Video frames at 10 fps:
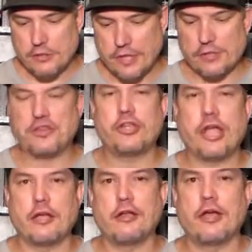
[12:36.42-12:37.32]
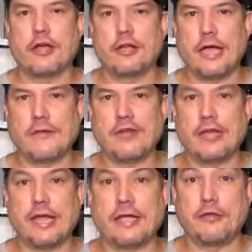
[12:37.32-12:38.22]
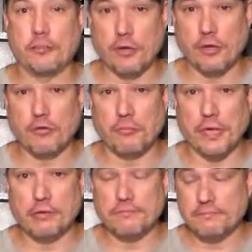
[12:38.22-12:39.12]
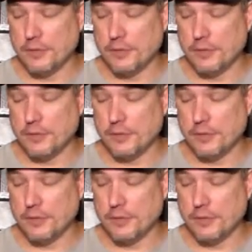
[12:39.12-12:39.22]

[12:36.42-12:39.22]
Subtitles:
I think she's taking kind of a liking to me a little bit.